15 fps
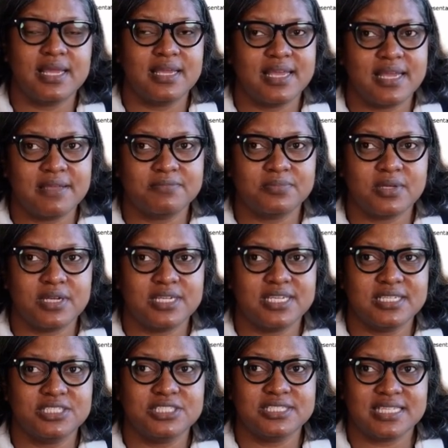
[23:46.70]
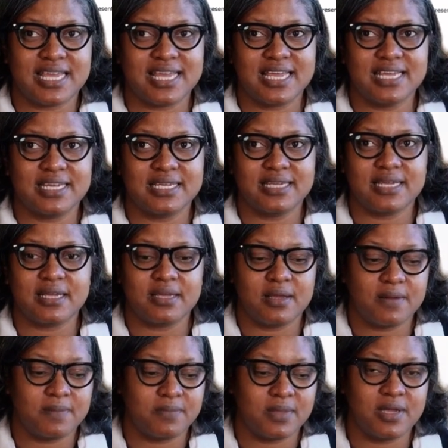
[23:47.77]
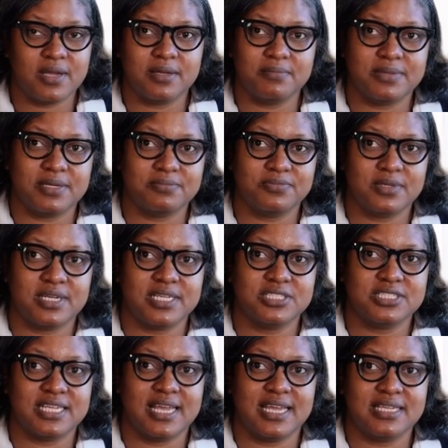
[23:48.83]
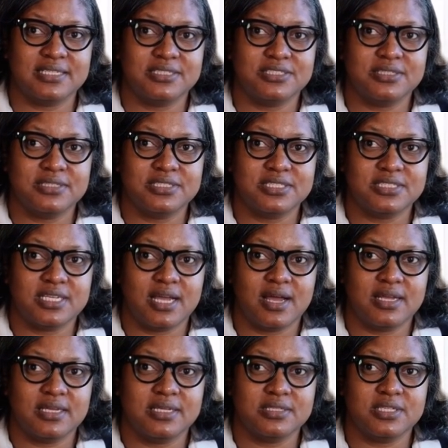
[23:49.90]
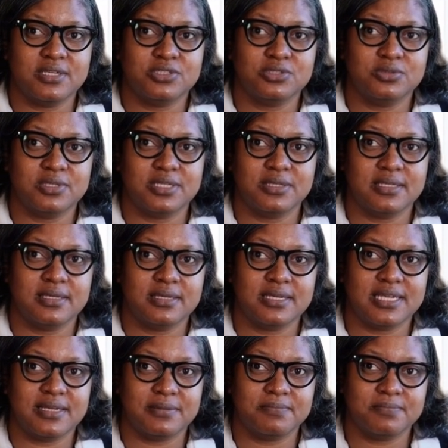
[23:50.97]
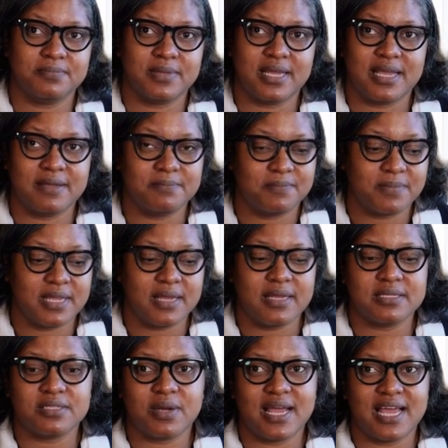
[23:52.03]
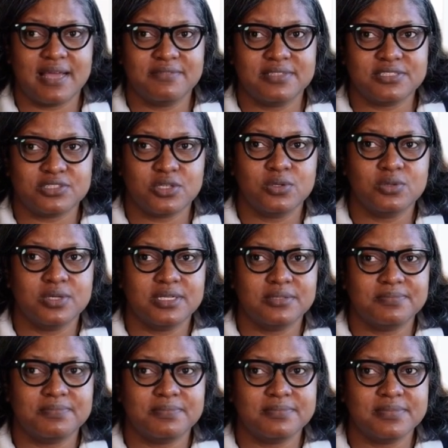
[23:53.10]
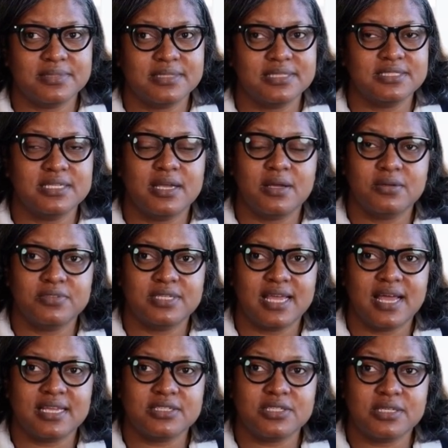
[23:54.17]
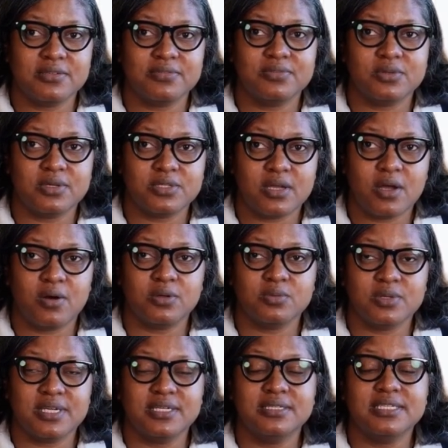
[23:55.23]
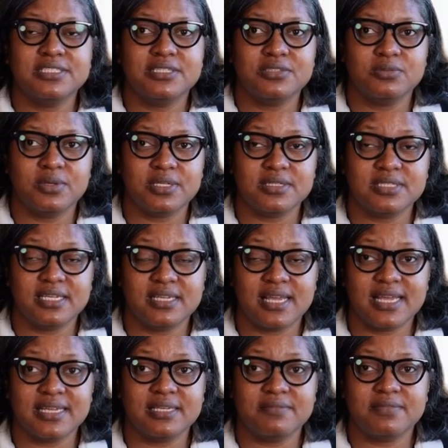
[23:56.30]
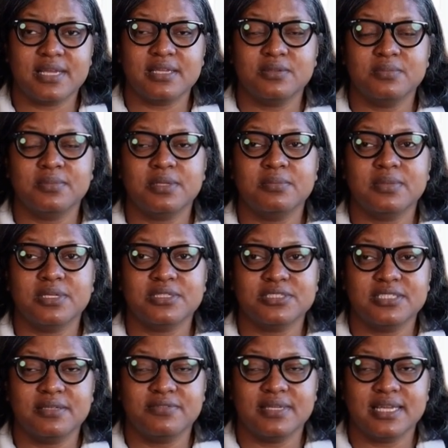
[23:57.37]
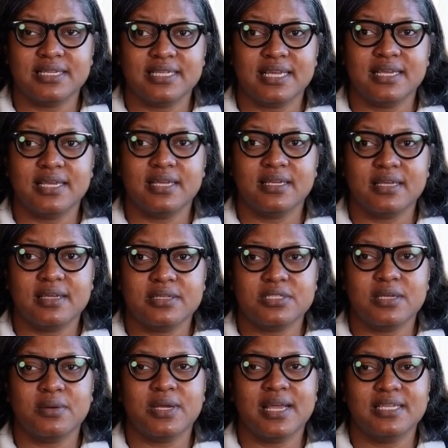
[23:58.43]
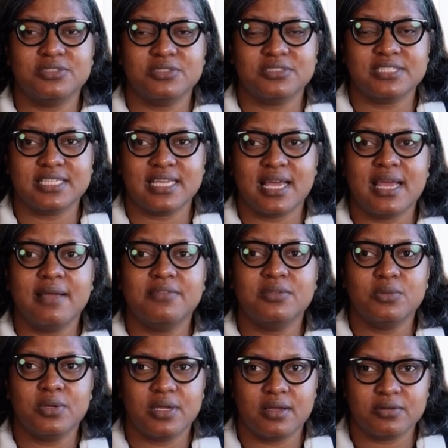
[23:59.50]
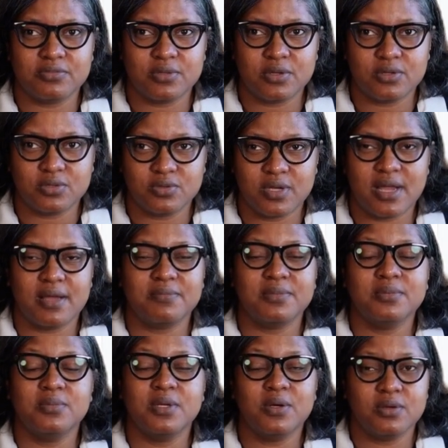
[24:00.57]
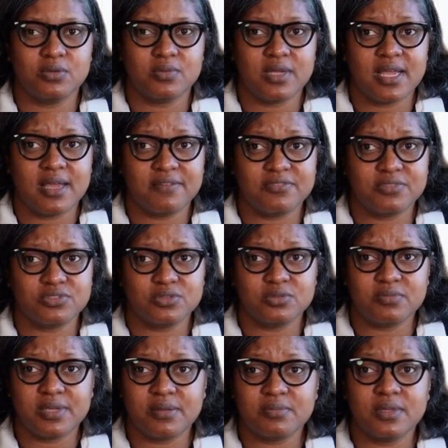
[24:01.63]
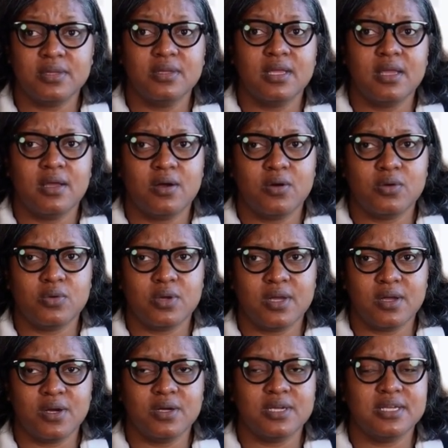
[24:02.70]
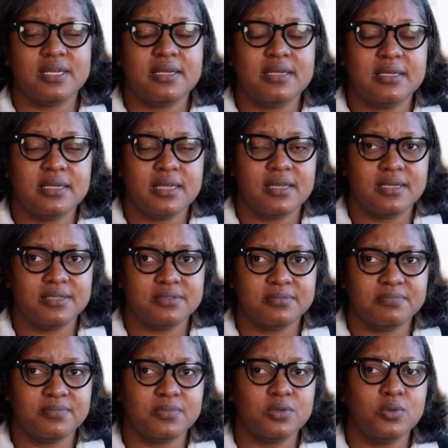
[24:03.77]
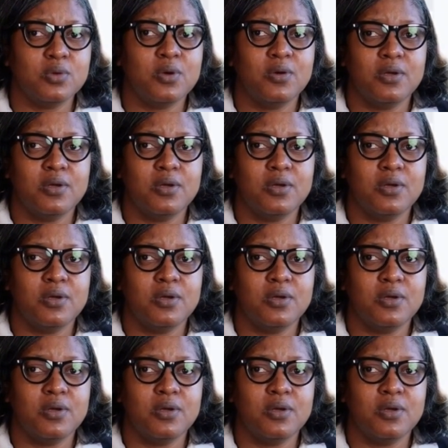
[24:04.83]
And for each day, this is called a nurturing link. Okay. So I have this going. This goes actually for the whole week. This is one to like invite new people and stuff like that. So as you see, I have 12 who have enrolled. We have 2 people who are who